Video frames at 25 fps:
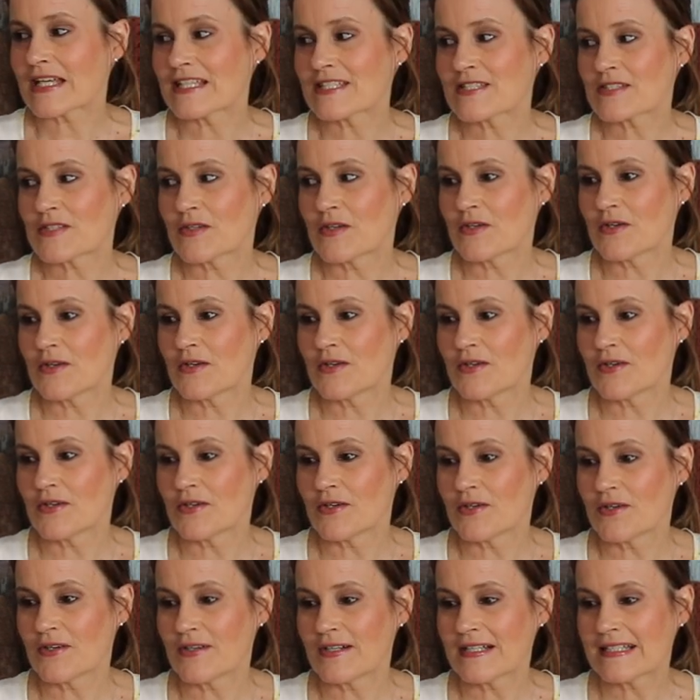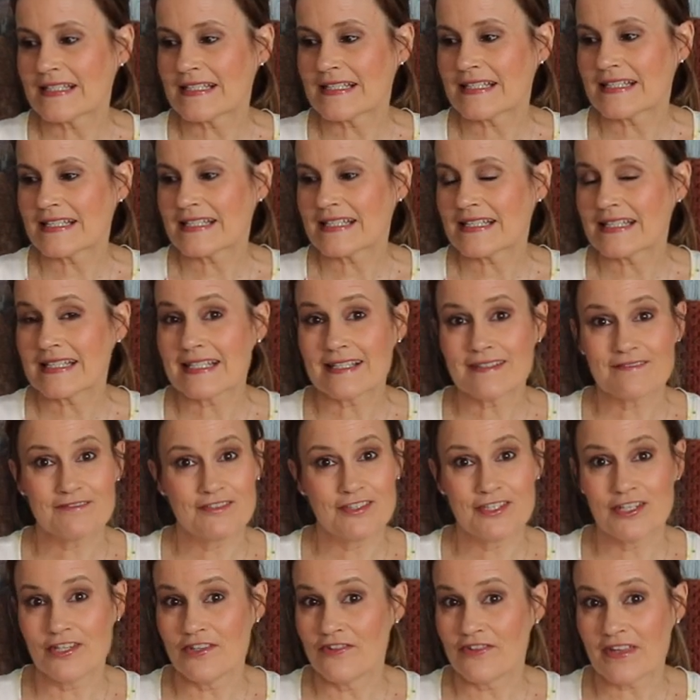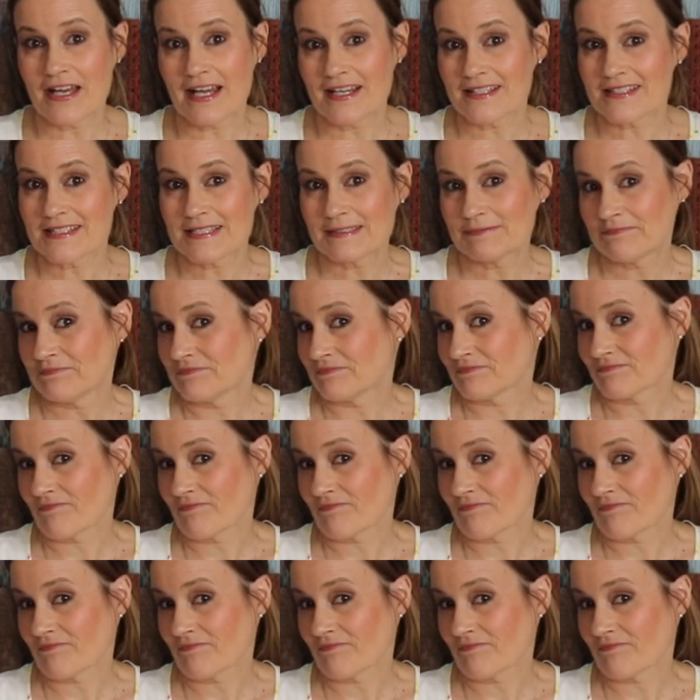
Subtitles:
So I've learned that.